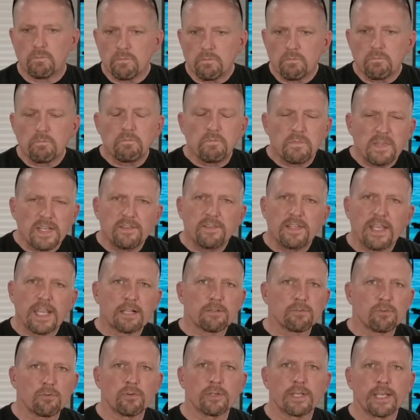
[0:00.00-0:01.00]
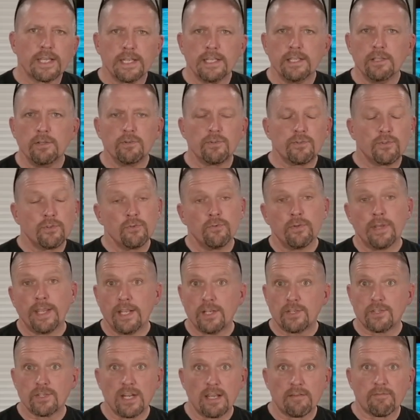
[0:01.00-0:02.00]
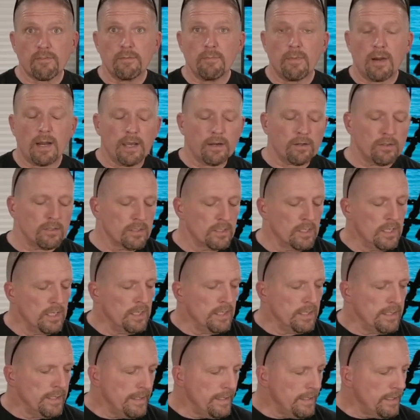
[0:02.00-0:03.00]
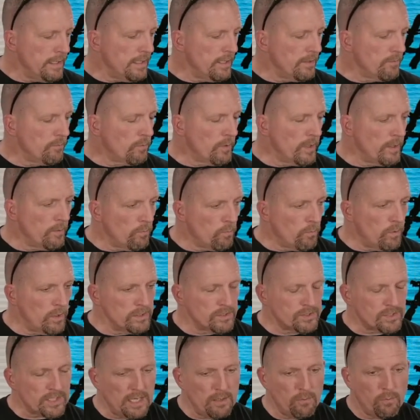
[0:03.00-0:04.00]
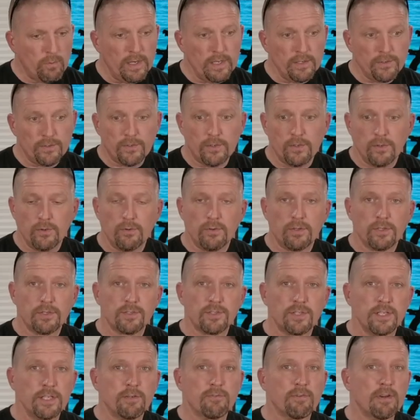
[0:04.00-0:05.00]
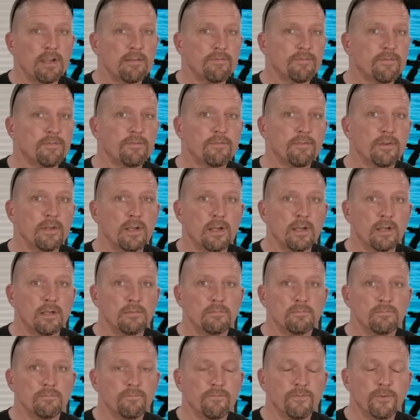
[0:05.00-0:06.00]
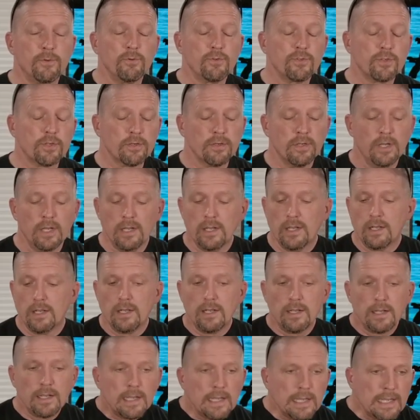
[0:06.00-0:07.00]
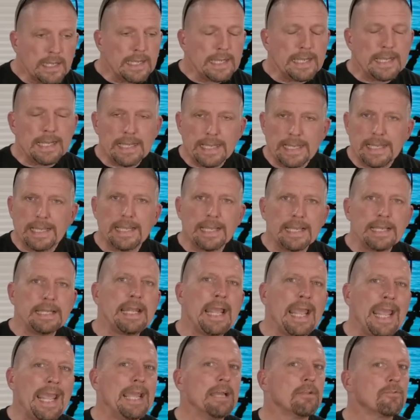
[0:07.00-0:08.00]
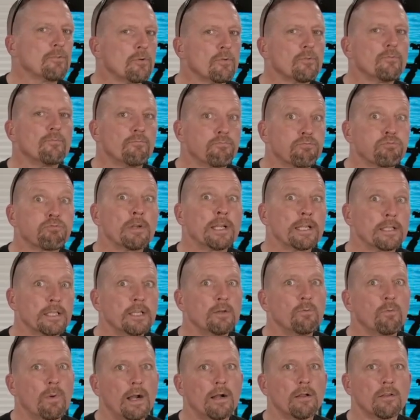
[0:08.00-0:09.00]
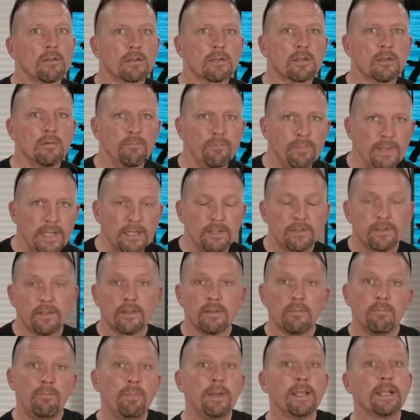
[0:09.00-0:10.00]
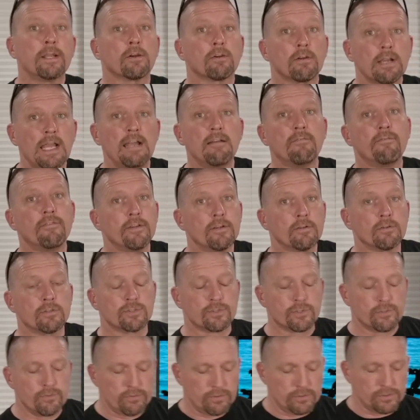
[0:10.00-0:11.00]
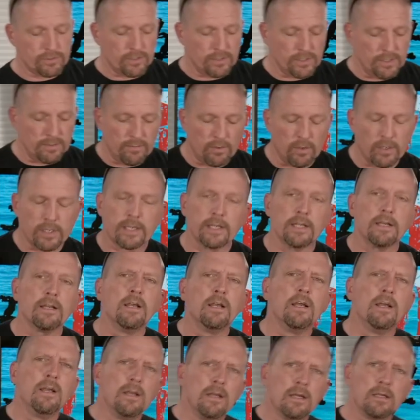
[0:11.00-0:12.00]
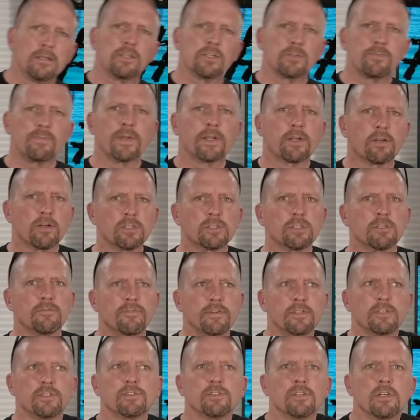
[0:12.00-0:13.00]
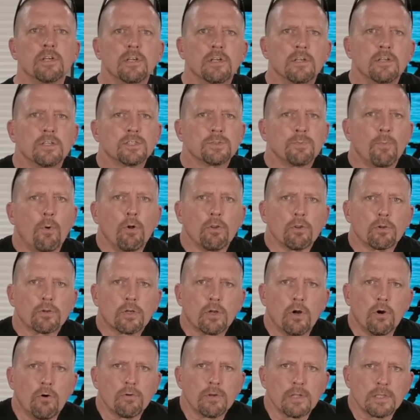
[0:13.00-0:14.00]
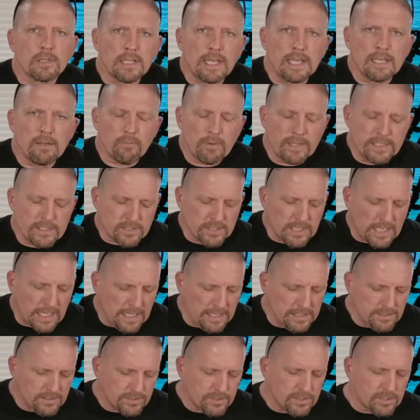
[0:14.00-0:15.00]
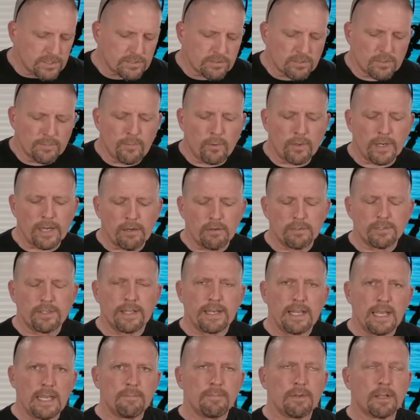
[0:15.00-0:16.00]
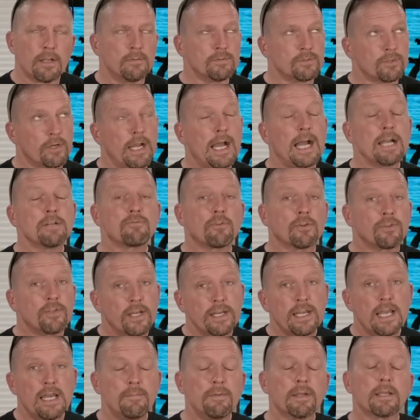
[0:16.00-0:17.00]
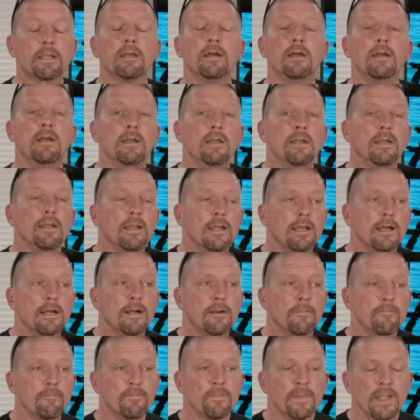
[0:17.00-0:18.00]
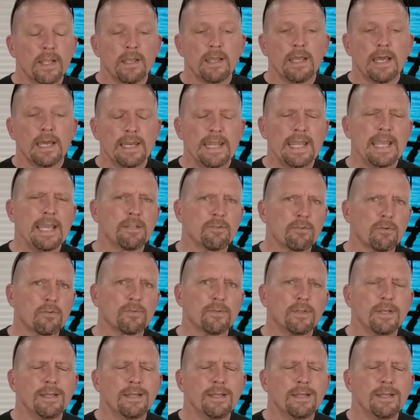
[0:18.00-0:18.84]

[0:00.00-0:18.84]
They take a little getting used to, each and every model. Once I went to the Seacraft Future, it handled really well compared to the bigger, heavier scooters on the market, just because of its smaller cone and lightweight size, just a little more hydrodynamic, and handled